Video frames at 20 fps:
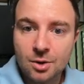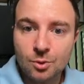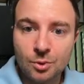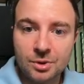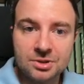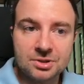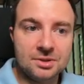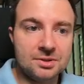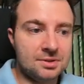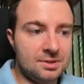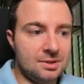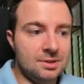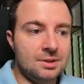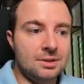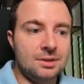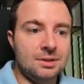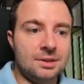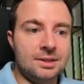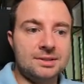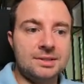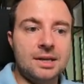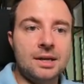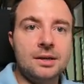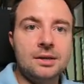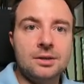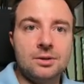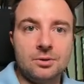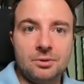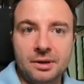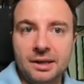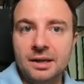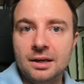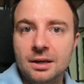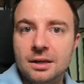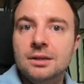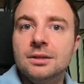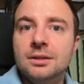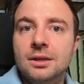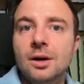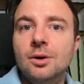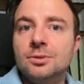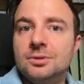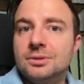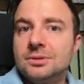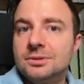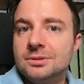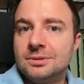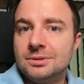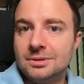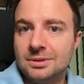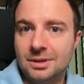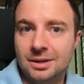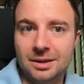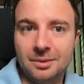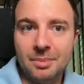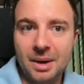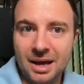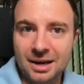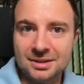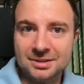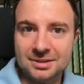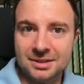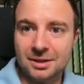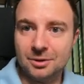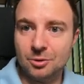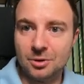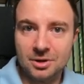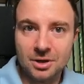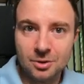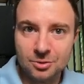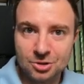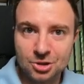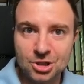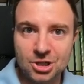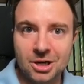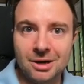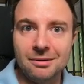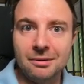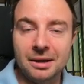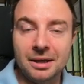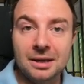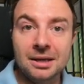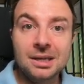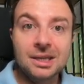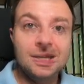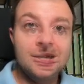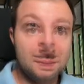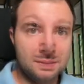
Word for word: which is, let's say, real load uh, balancing or load sharing,